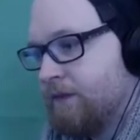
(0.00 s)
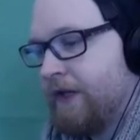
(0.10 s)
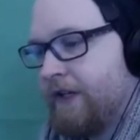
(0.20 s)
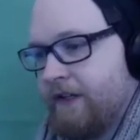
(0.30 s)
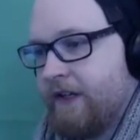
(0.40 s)

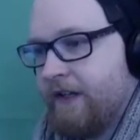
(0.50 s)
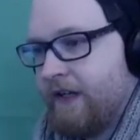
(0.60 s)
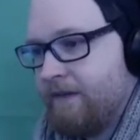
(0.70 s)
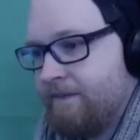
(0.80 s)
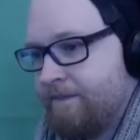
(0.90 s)
We could have done
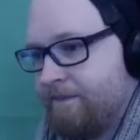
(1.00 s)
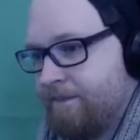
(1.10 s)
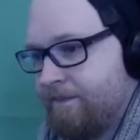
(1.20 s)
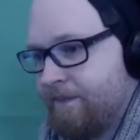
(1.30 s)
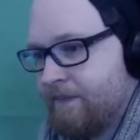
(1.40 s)
that.
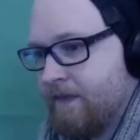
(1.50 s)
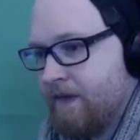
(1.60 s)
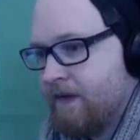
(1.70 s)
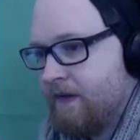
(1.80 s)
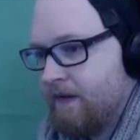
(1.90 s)

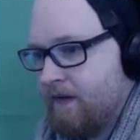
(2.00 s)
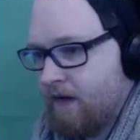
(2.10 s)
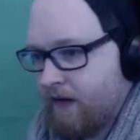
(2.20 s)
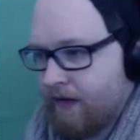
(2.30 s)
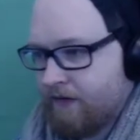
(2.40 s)

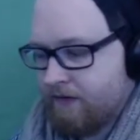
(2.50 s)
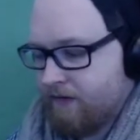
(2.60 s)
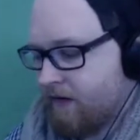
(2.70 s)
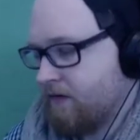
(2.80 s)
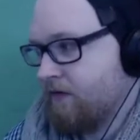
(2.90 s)
Okay.
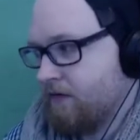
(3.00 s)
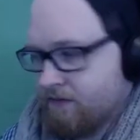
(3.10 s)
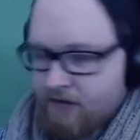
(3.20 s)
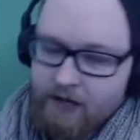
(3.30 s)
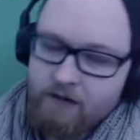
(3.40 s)

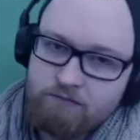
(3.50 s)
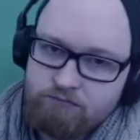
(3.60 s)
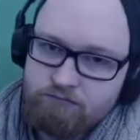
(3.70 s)
Again.